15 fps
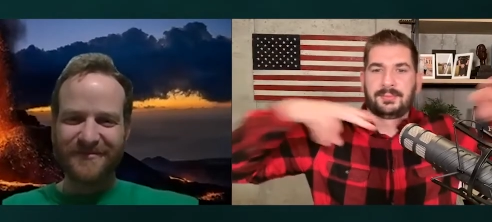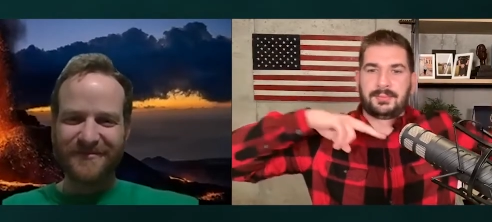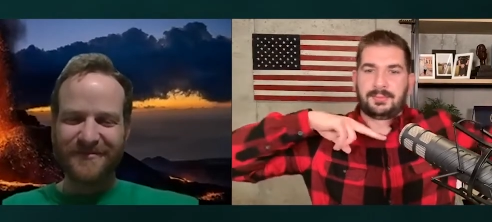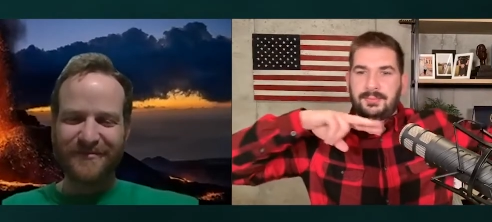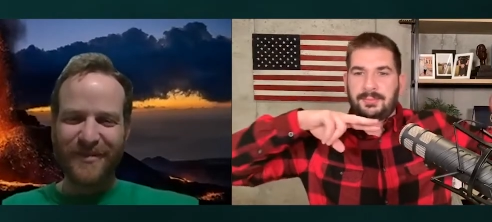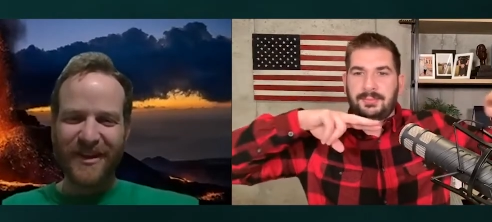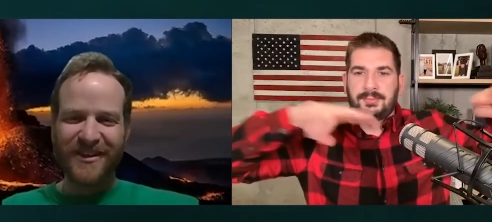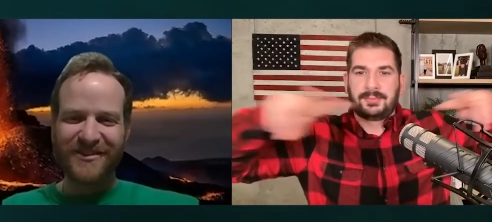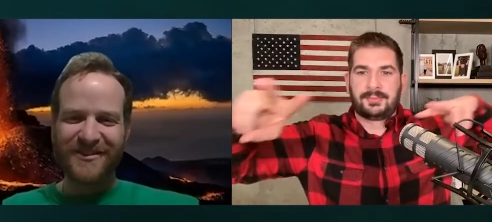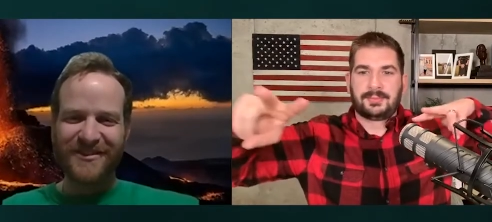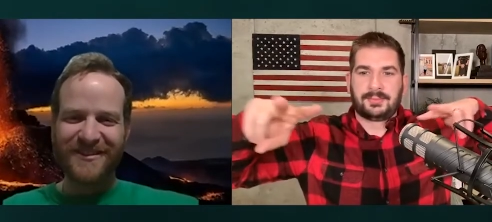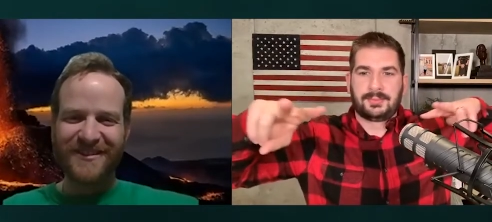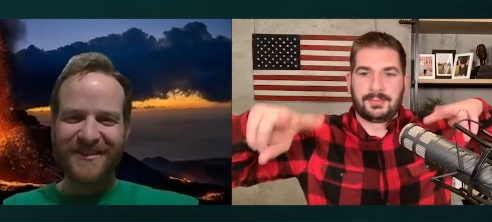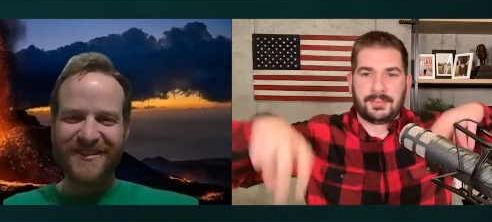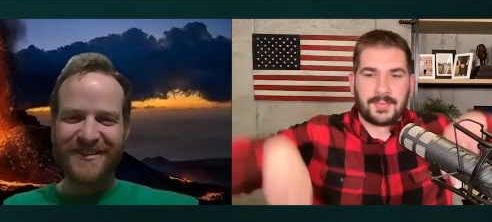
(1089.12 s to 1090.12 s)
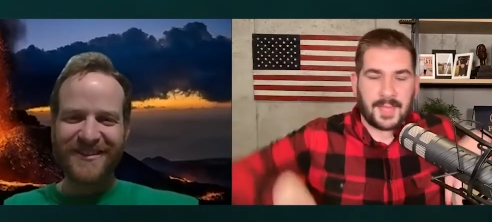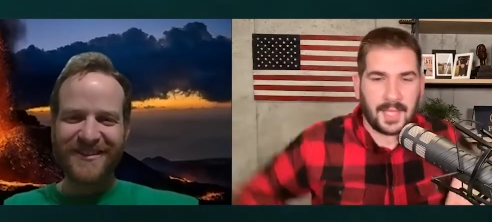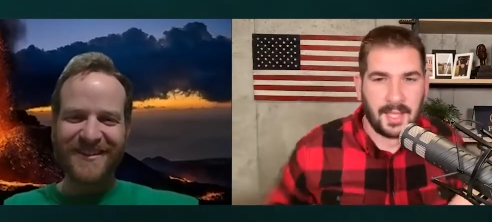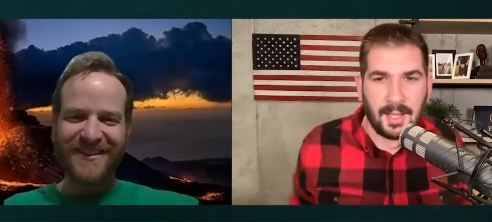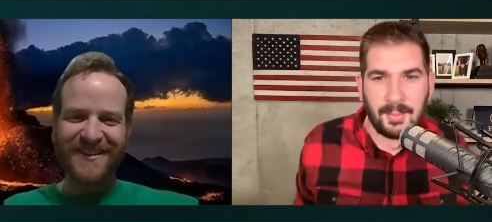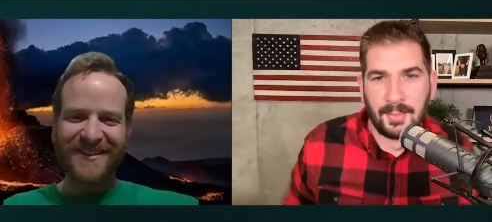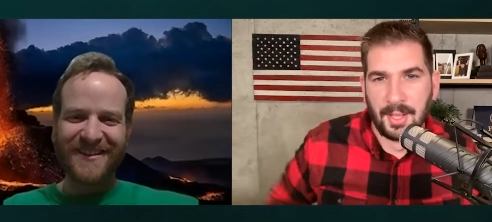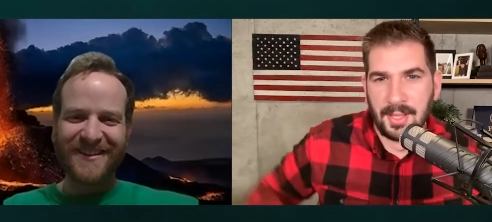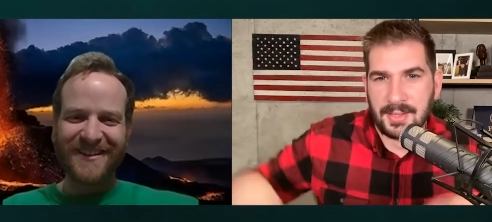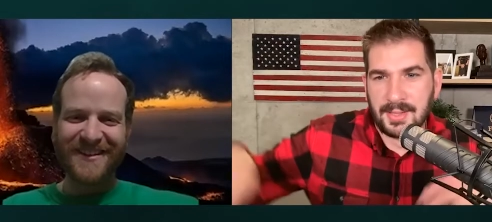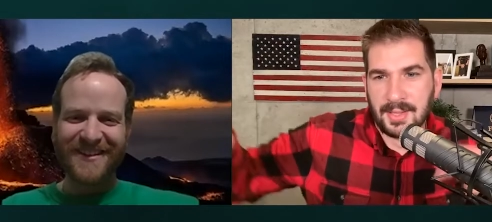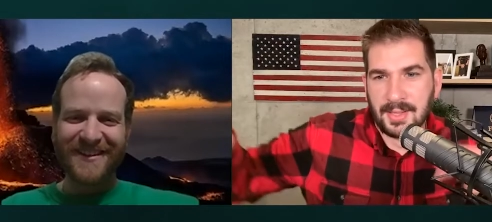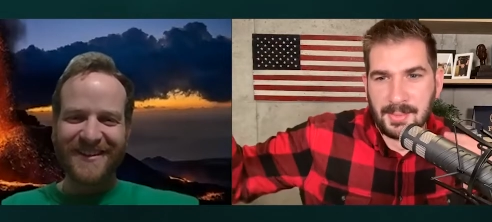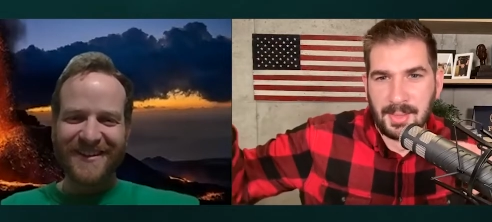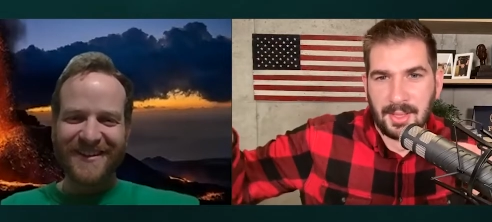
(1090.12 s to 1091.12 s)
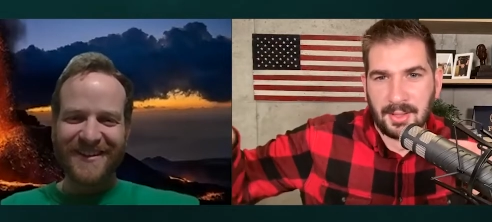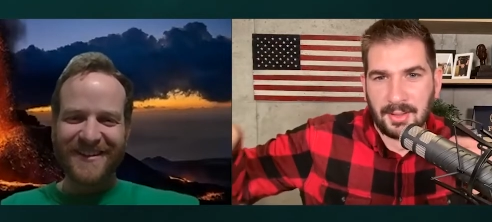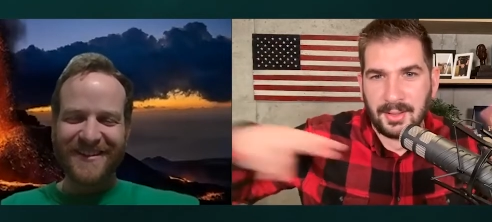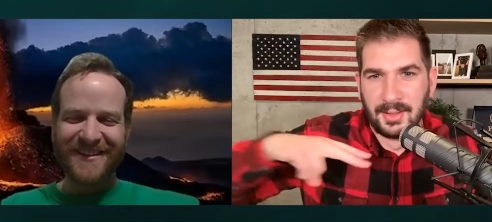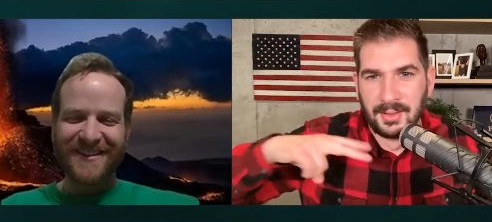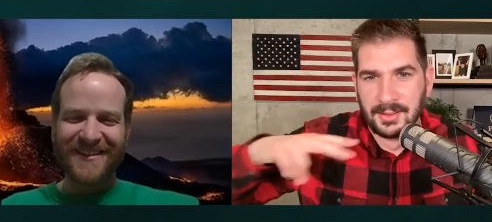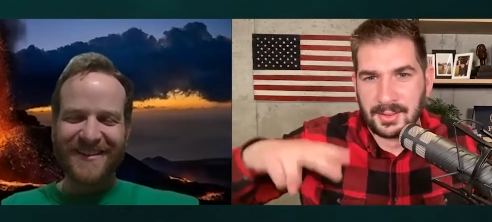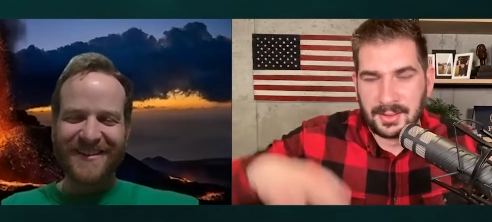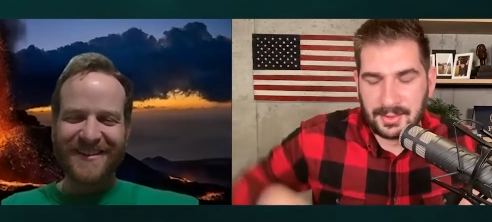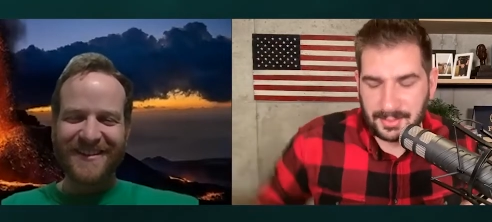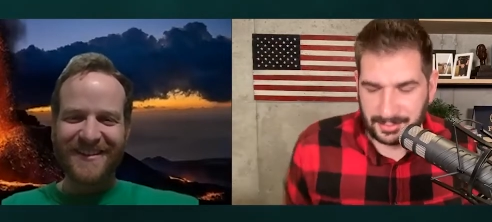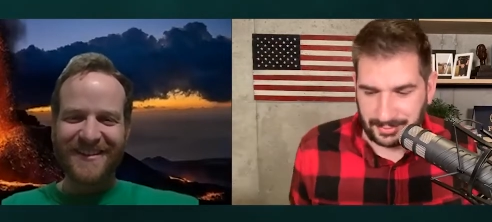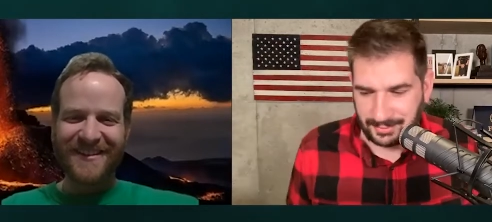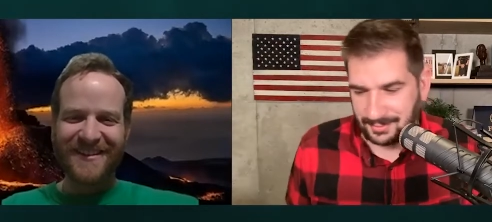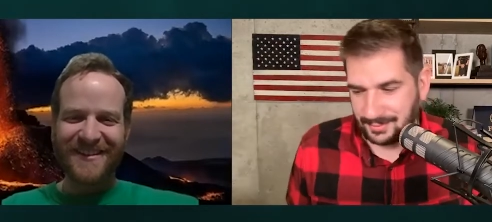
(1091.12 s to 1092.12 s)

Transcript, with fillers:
Speaker 1: Peace. Peace in the Middle East.